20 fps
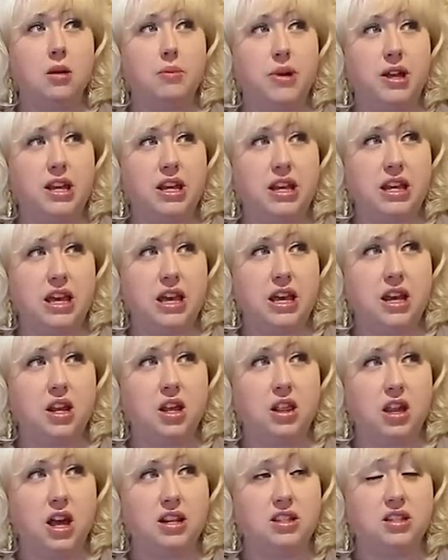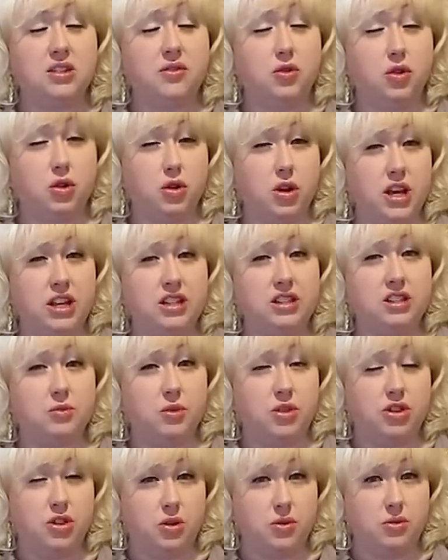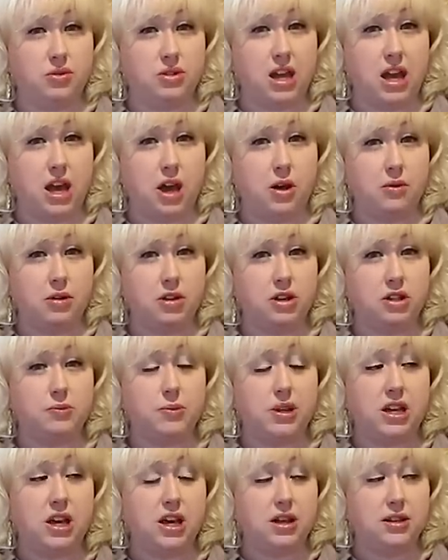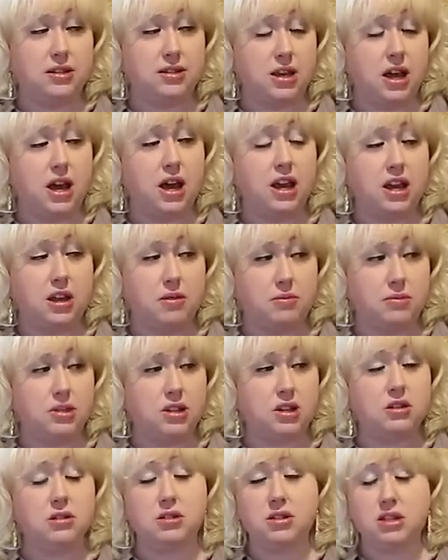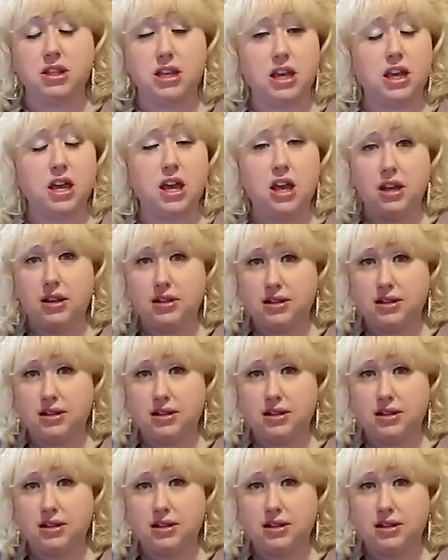but again, lots of grace with those hours because I am literally